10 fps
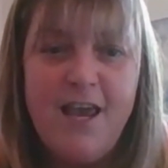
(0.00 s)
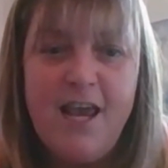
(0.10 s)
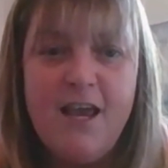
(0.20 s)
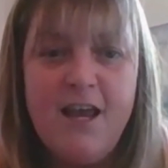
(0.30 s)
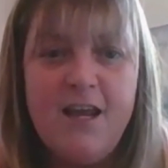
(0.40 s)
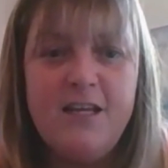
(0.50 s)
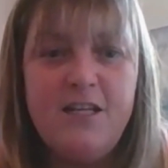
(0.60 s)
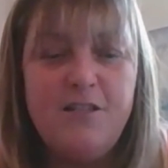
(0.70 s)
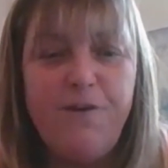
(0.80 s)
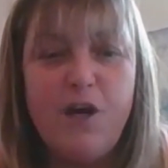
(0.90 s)
And it
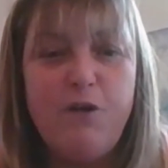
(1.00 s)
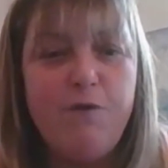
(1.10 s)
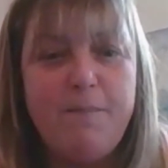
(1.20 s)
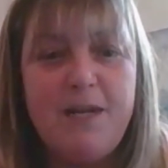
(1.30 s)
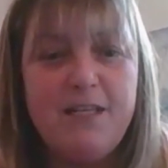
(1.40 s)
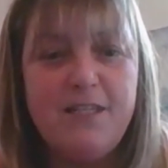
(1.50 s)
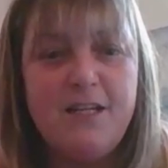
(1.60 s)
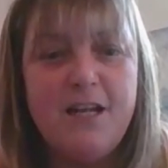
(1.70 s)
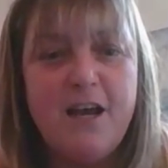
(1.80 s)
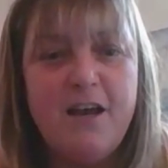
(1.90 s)
is very
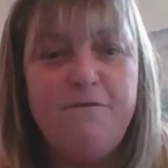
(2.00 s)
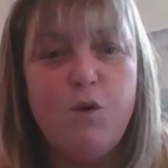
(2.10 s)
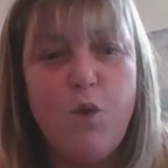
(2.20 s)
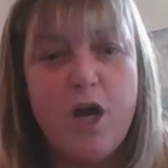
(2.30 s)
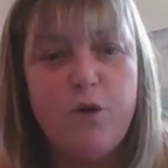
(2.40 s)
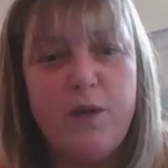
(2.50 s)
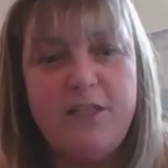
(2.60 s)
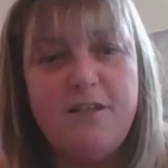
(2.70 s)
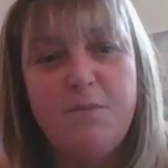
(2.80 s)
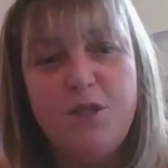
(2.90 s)
reminiscent of the
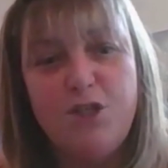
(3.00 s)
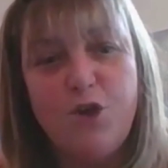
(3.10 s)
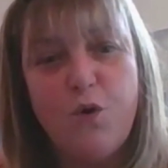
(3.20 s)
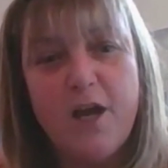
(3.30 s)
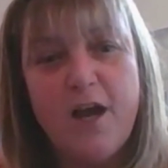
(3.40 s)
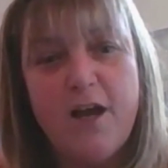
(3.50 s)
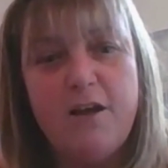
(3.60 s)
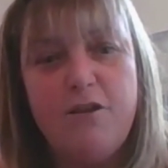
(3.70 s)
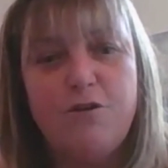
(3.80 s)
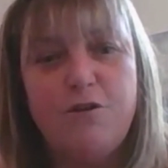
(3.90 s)
waterways of
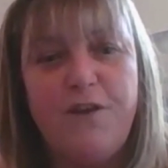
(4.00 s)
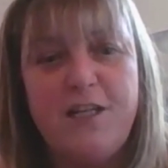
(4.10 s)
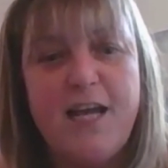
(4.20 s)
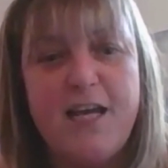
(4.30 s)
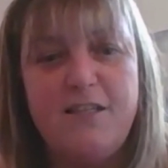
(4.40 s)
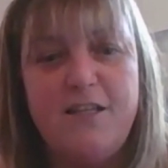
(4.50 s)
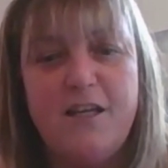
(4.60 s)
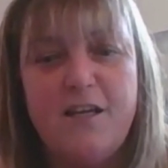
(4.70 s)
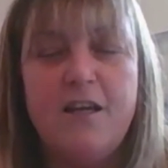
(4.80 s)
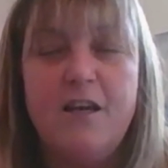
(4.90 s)
Muskoka. There's
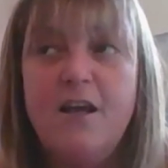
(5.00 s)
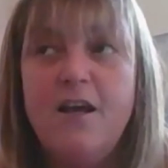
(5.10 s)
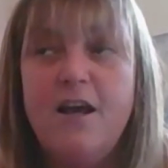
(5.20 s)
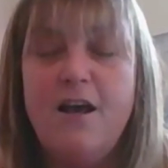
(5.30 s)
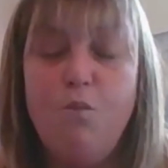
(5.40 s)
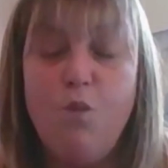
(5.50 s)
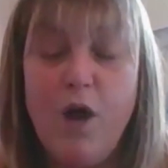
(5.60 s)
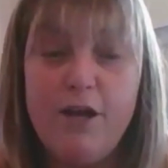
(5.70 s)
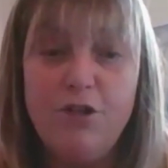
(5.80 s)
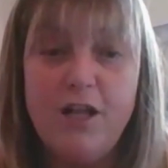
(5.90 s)
fantastic
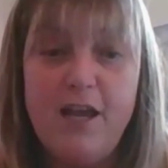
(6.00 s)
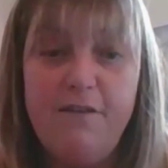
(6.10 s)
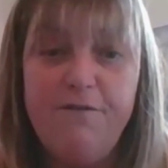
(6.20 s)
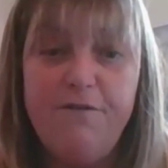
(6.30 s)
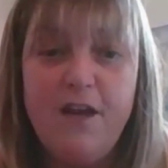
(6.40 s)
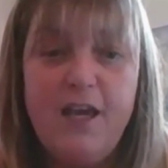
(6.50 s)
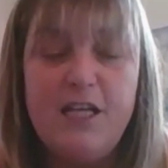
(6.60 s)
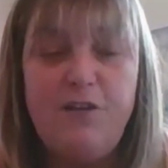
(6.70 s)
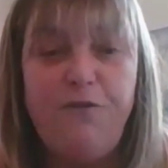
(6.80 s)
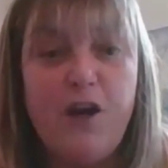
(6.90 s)
wildlife.
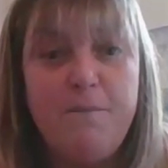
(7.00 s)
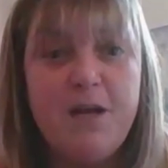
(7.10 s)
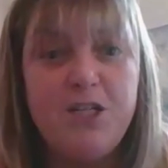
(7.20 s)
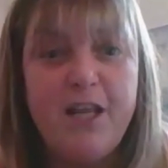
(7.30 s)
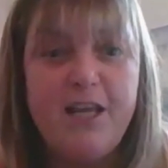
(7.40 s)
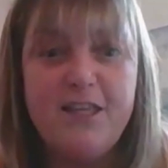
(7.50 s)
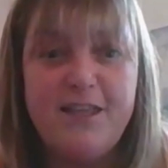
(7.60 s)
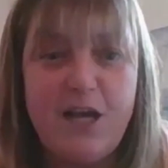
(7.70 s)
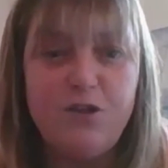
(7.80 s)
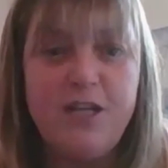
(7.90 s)
It's very much like the
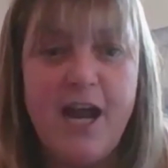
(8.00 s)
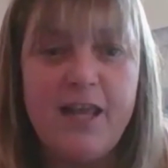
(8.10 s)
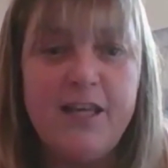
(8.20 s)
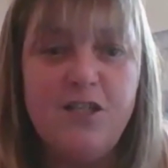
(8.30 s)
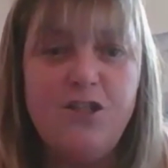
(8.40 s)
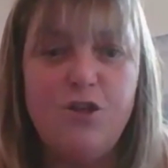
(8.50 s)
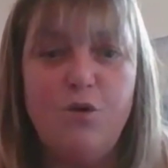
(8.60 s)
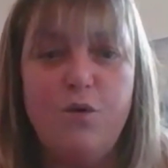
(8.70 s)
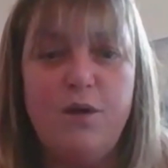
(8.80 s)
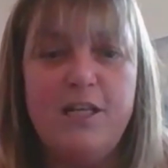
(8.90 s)
Thousand Islands.
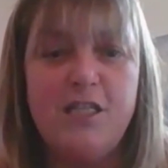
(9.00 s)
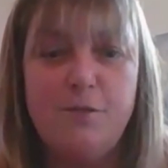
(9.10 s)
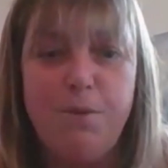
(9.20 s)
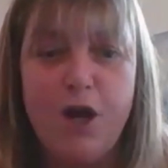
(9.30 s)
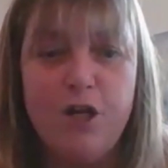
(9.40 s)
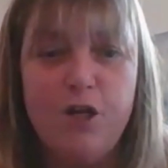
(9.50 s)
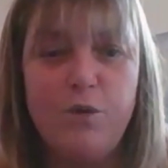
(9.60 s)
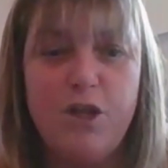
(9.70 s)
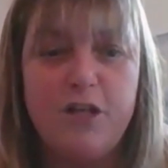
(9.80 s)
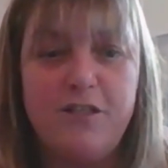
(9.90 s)
So it's spotted
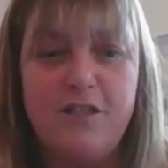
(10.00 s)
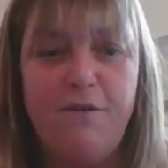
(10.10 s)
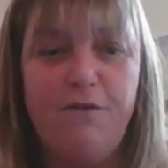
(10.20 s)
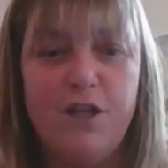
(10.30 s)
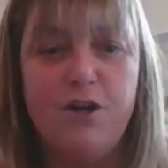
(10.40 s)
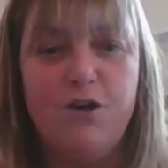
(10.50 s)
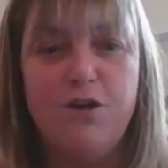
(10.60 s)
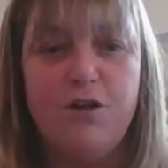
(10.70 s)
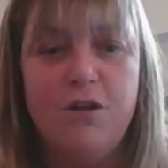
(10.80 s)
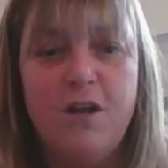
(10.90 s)
with lots of different
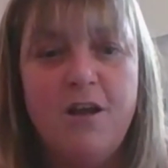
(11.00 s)
little